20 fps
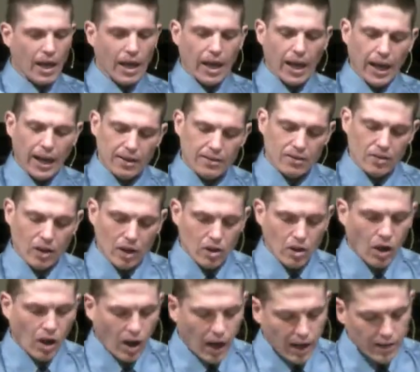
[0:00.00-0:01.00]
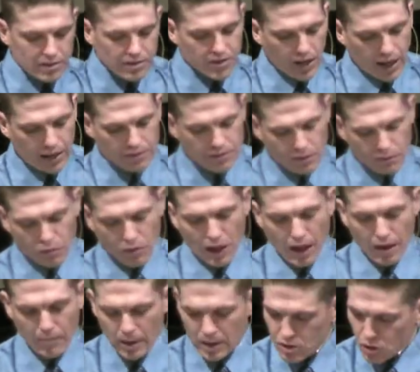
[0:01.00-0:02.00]
at the content of
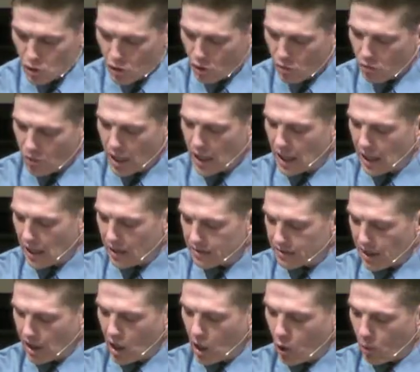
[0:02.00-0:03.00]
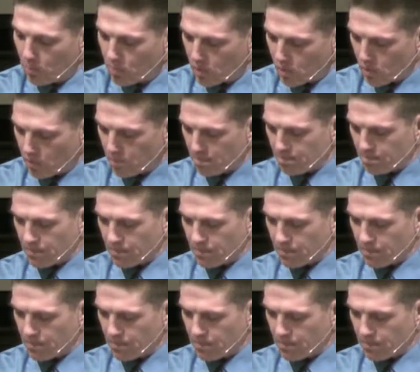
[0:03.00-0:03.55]
them as you're reading to help you.